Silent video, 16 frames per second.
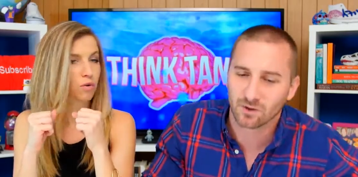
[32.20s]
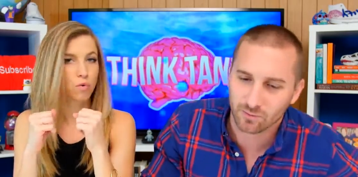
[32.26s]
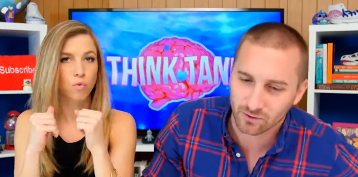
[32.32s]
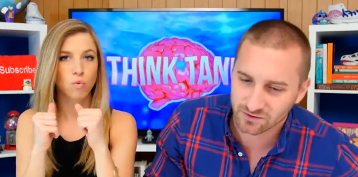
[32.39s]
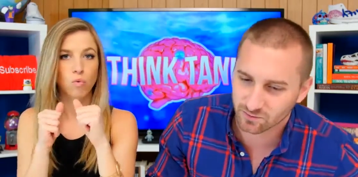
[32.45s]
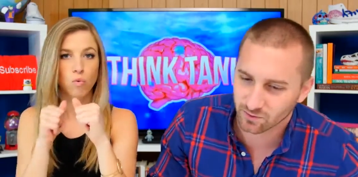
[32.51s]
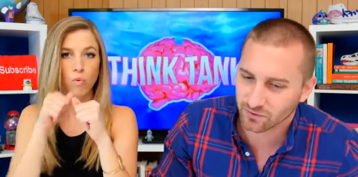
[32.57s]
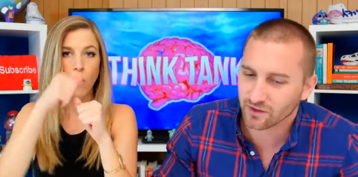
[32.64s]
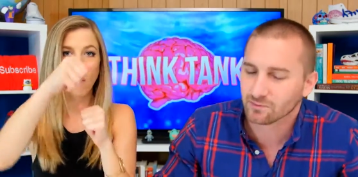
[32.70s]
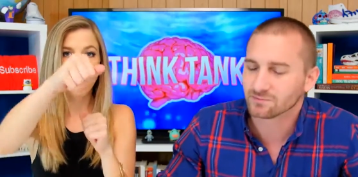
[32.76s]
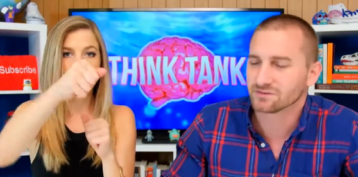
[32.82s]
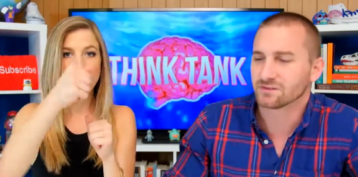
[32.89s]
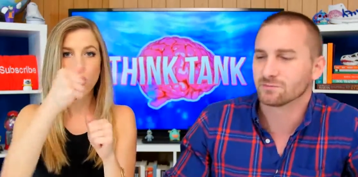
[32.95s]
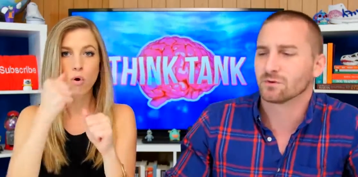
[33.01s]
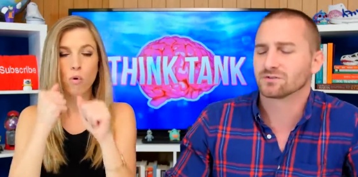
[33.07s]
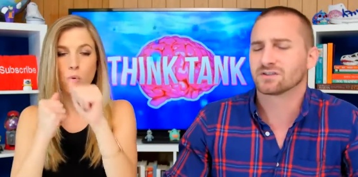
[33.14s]
Speaker 1: opposable
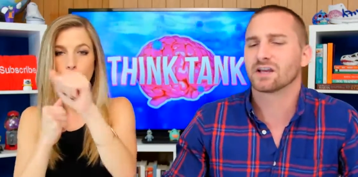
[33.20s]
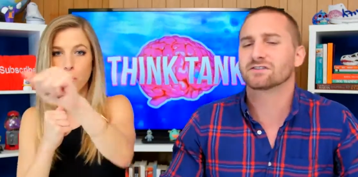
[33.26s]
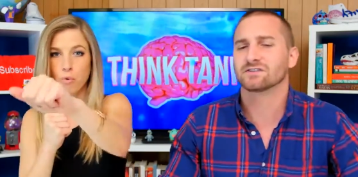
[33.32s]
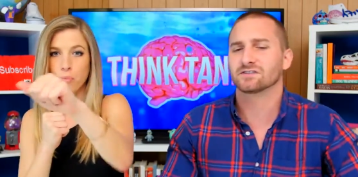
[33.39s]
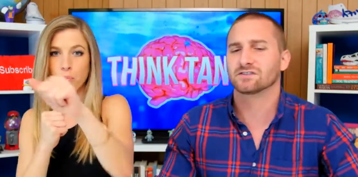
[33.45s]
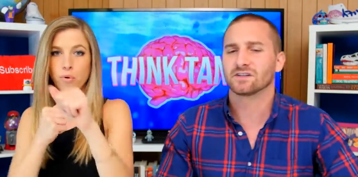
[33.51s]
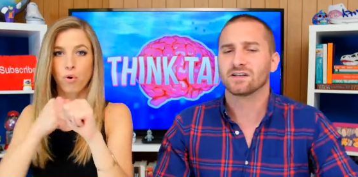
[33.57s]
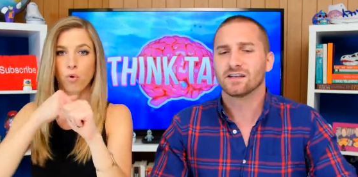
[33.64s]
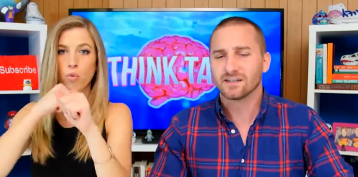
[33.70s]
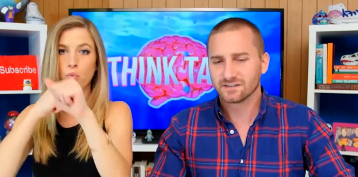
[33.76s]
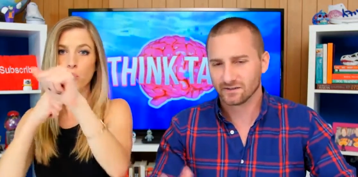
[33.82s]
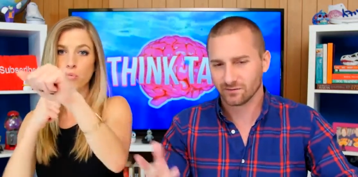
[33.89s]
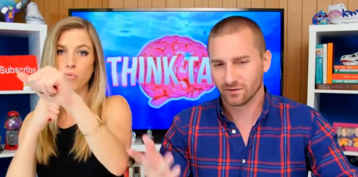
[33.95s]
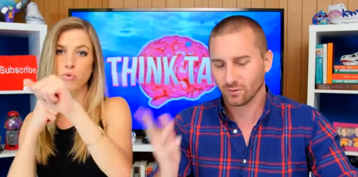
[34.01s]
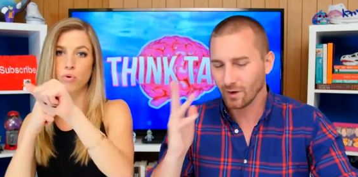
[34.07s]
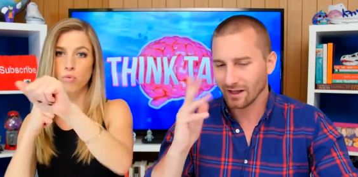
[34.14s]
thumbs in most cases,
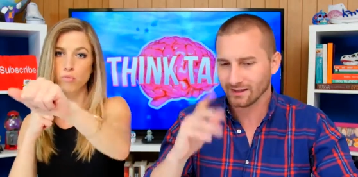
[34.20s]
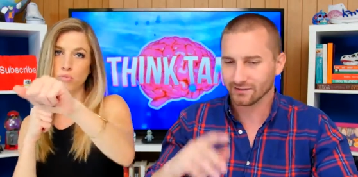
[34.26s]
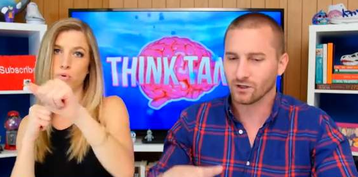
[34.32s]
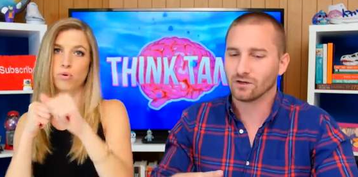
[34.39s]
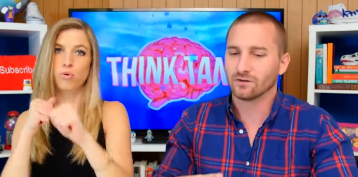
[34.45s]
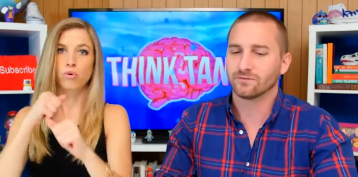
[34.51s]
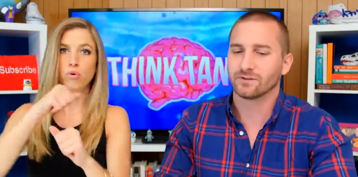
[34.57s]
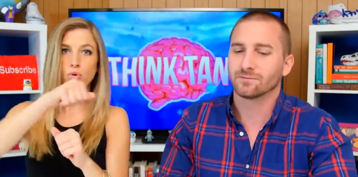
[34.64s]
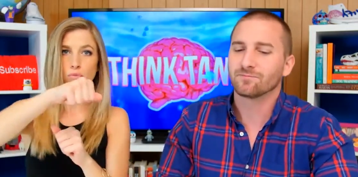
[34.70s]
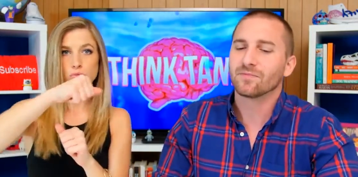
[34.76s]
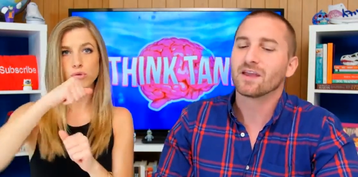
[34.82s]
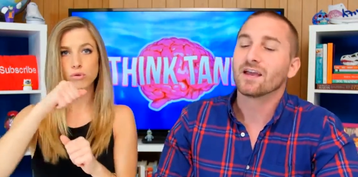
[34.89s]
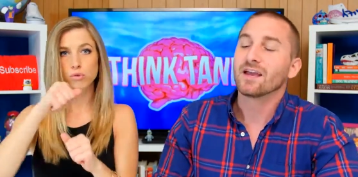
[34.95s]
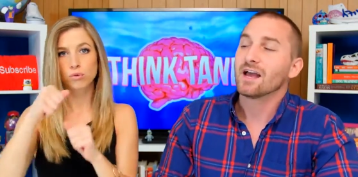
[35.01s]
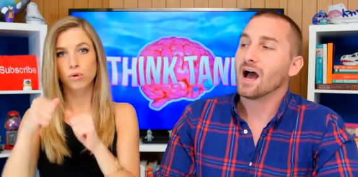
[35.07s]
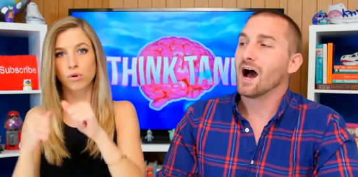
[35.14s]
except for the wily dolphin,
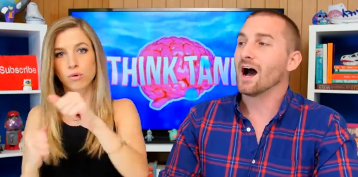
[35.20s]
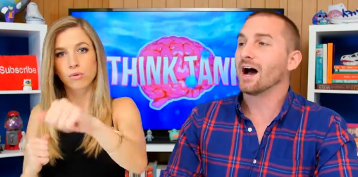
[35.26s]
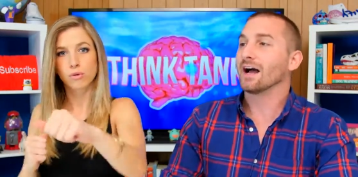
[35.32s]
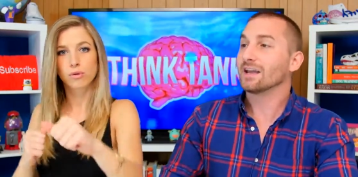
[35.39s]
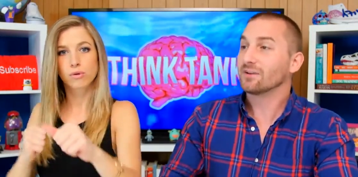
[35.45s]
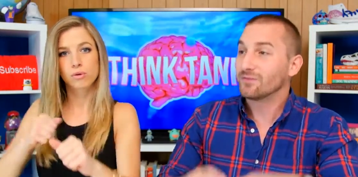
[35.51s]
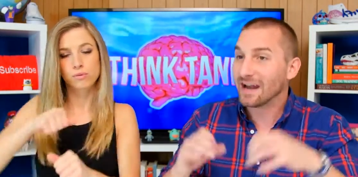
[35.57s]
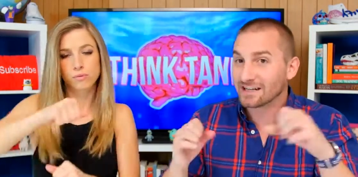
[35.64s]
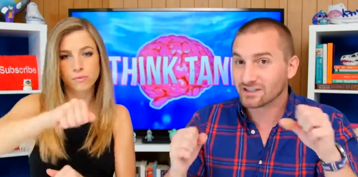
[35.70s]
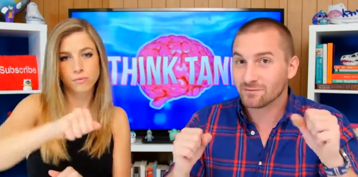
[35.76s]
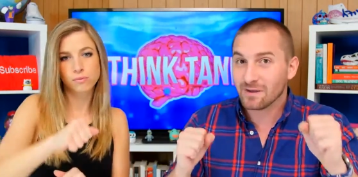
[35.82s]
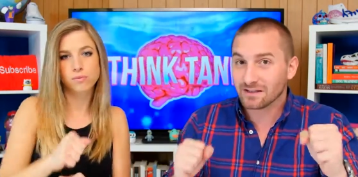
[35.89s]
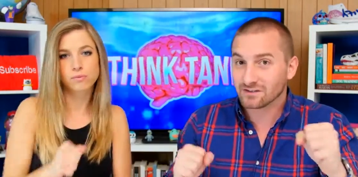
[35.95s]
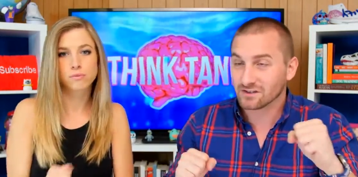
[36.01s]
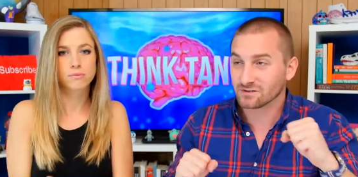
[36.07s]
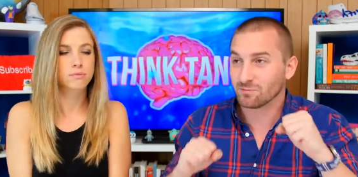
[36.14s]
uh, if it actually
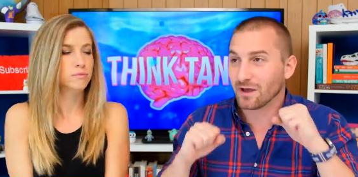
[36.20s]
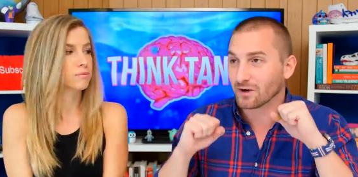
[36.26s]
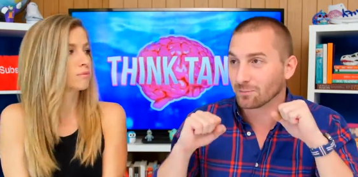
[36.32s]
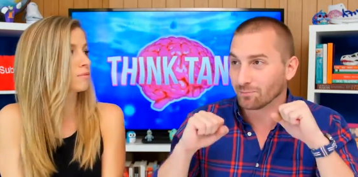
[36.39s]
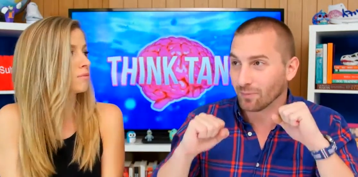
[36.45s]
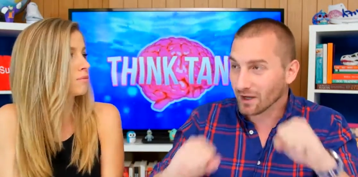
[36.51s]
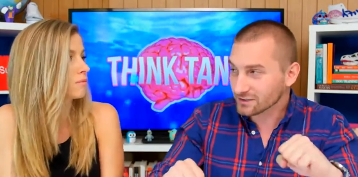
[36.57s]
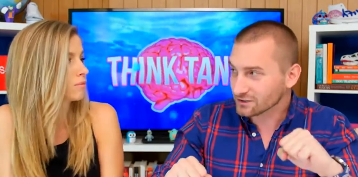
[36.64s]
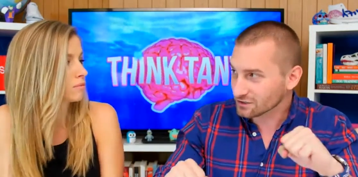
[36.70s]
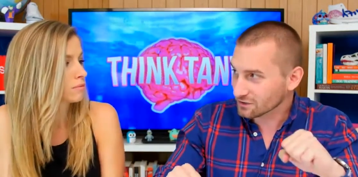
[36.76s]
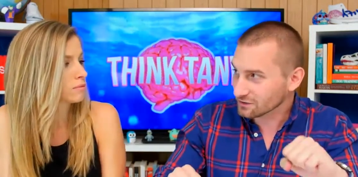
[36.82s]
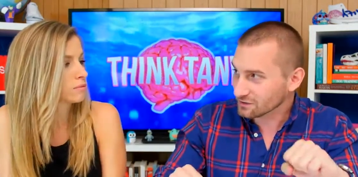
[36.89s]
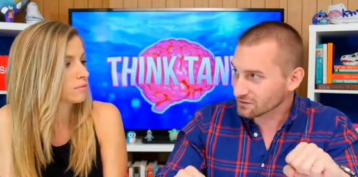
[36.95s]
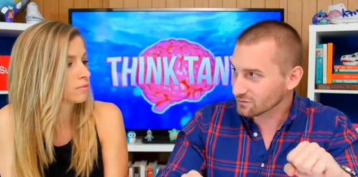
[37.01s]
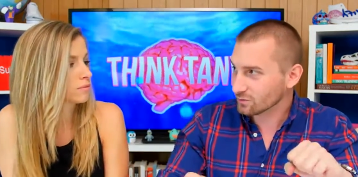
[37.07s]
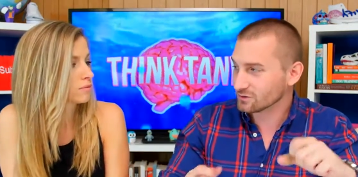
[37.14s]
makes us better
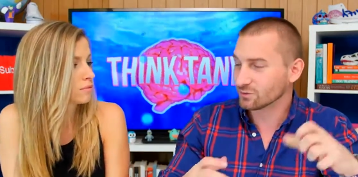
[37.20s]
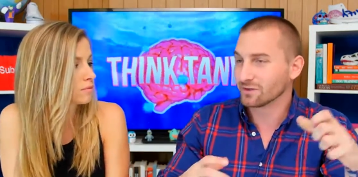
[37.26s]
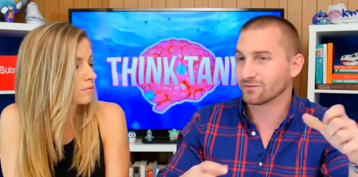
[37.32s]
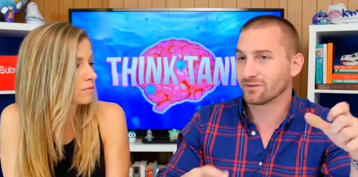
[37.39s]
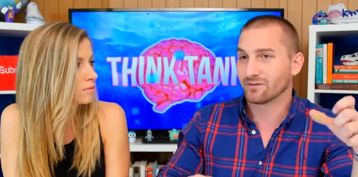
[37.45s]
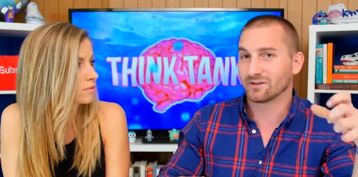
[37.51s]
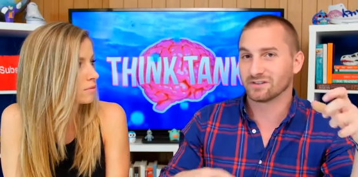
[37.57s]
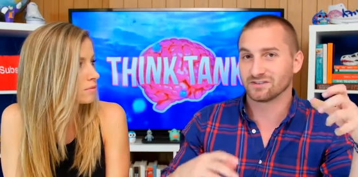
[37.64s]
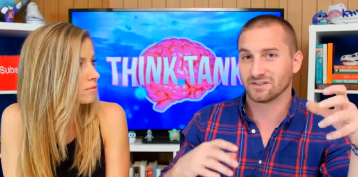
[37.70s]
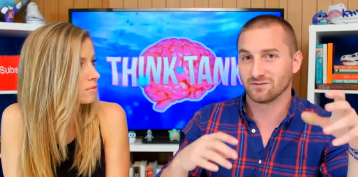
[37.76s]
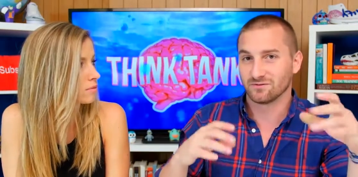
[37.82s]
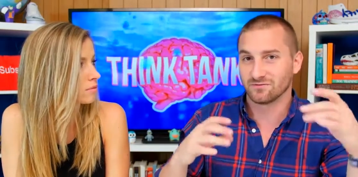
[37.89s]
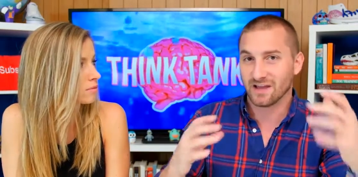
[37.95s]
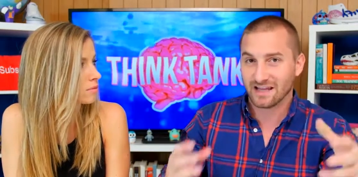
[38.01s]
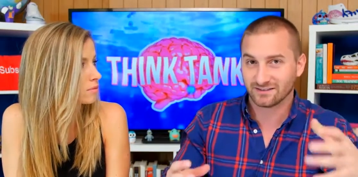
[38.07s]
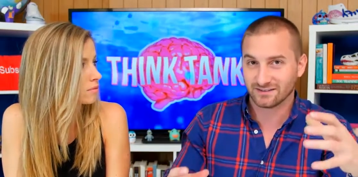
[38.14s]
punchers, which would have given us an
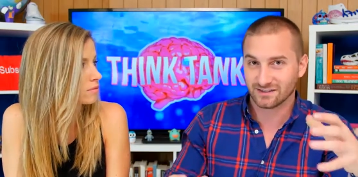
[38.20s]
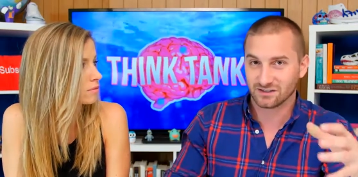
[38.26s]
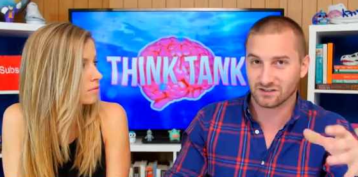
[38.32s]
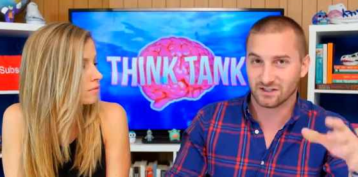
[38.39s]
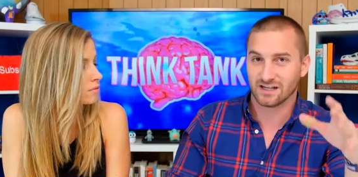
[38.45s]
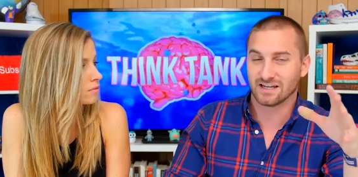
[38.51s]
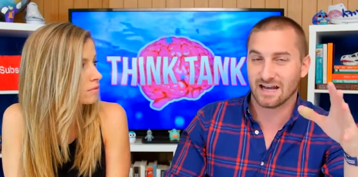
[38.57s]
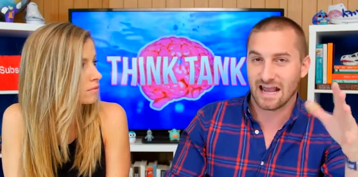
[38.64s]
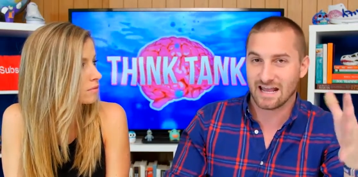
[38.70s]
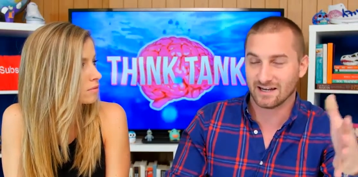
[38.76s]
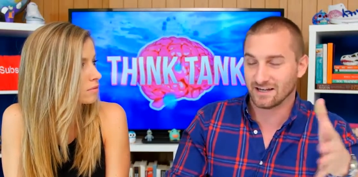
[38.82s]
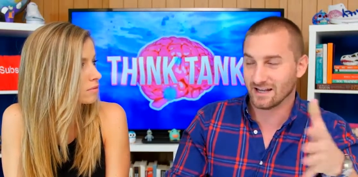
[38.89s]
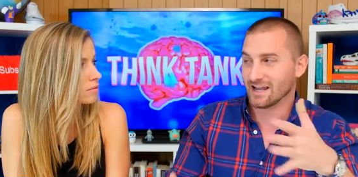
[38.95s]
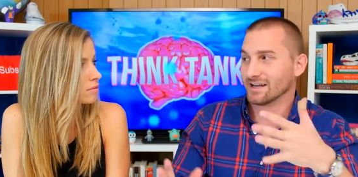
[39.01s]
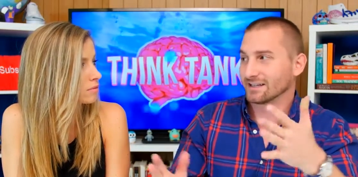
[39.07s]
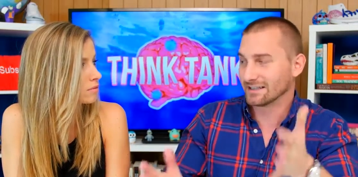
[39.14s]
advantage in
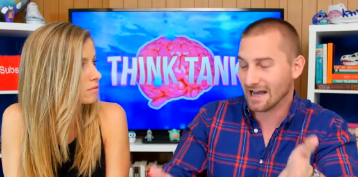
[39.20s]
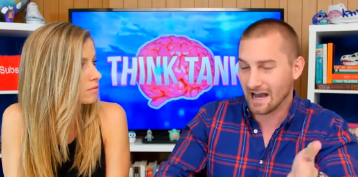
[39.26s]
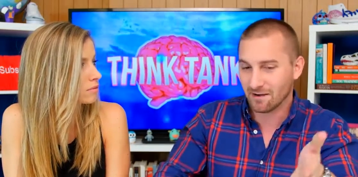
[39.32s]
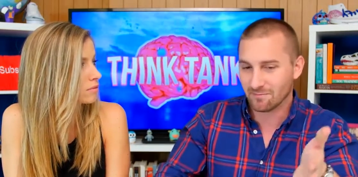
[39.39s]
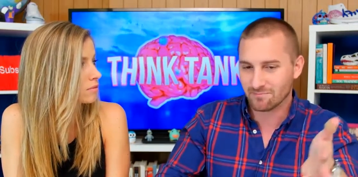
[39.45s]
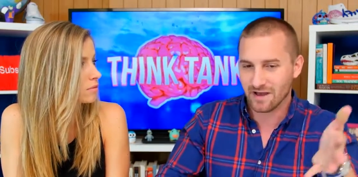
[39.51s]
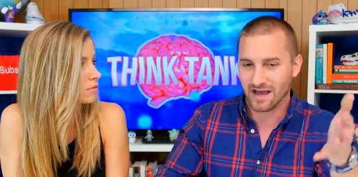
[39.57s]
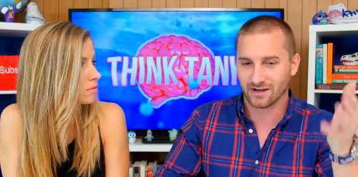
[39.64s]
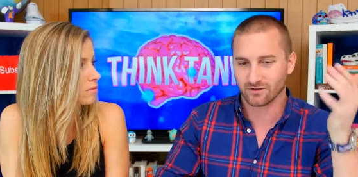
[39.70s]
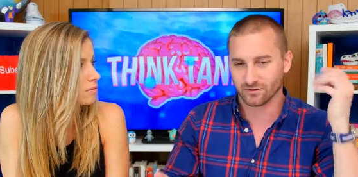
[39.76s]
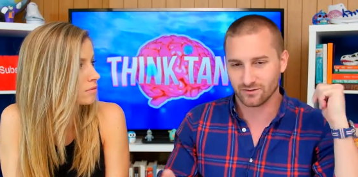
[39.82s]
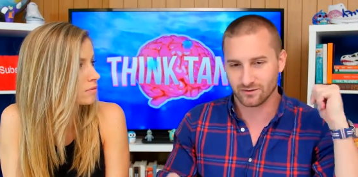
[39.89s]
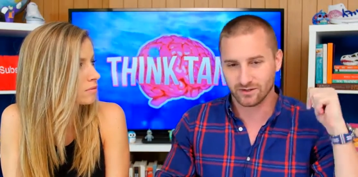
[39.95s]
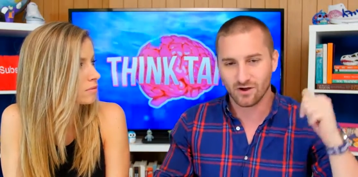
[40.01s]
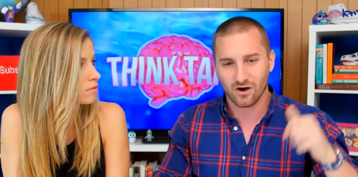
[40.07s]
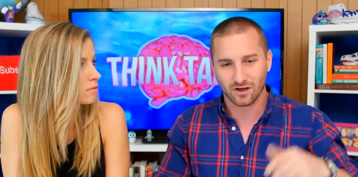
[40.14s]
hand-to-hand -hand combat
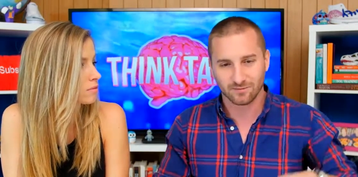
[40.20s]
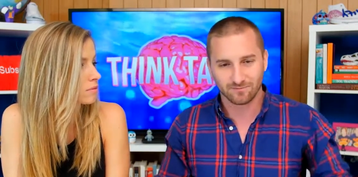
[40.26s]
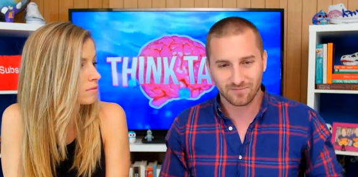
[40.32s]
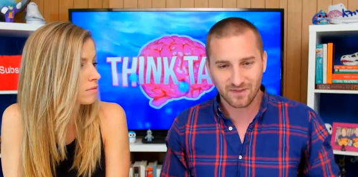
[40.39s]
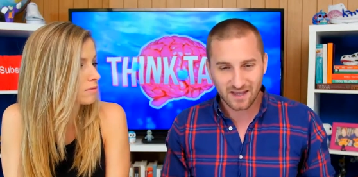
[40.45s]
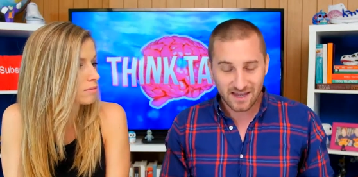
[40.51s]
early on.